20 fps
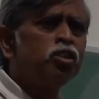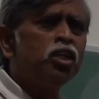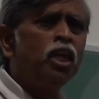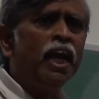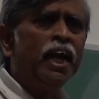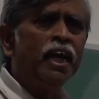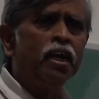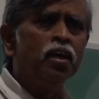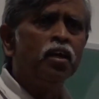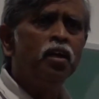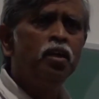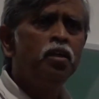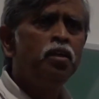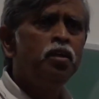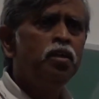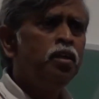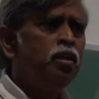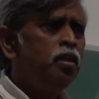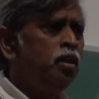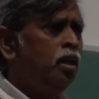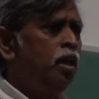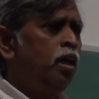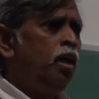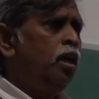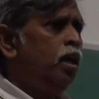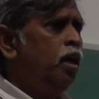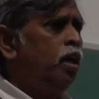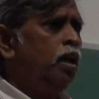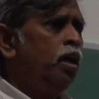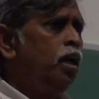oscillator.
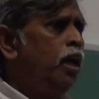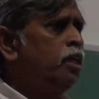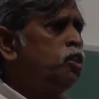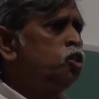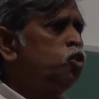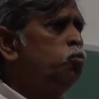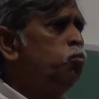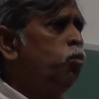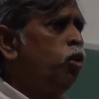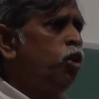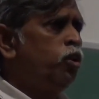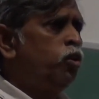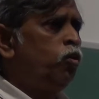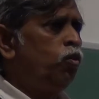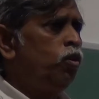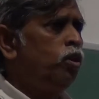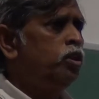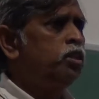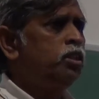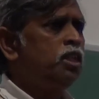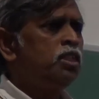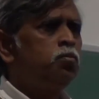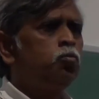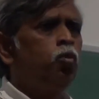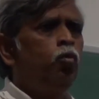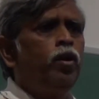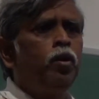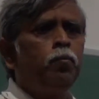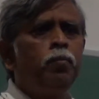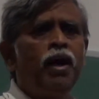H2 molecule is just
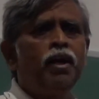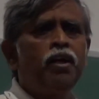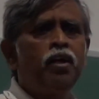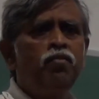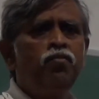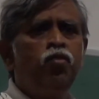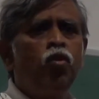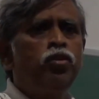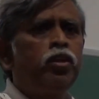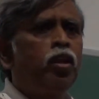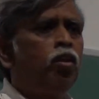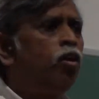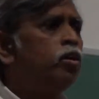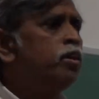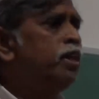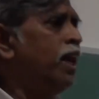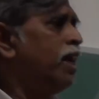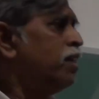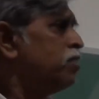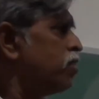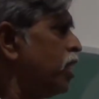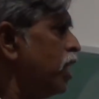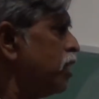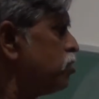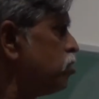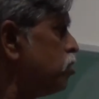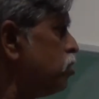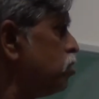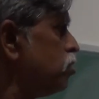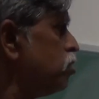moving back and forth along the
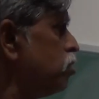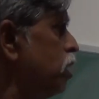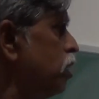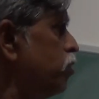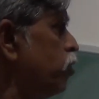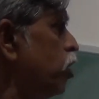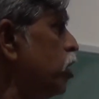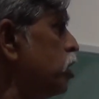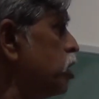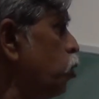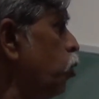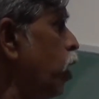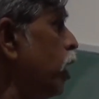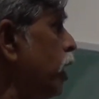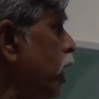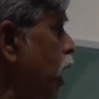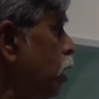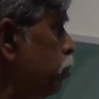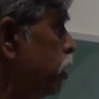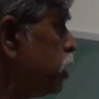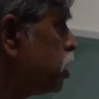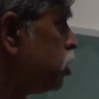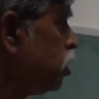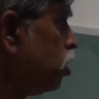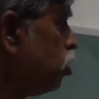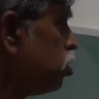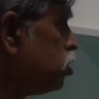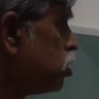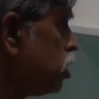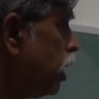x-axis. Therefore, it's a
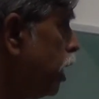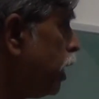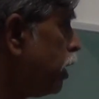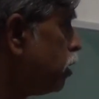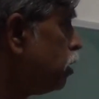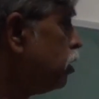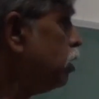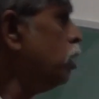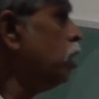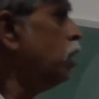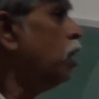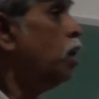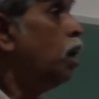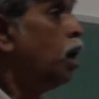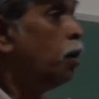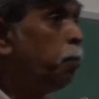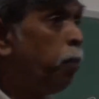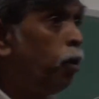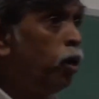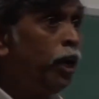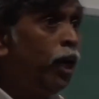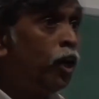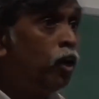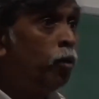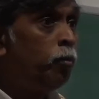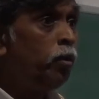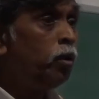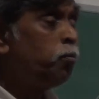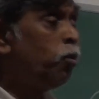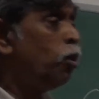one-dimensional oscillator. A
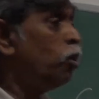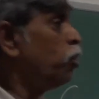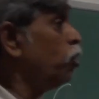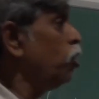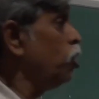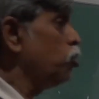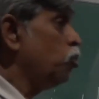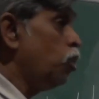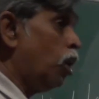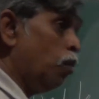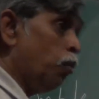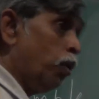polyatomic molecule is not a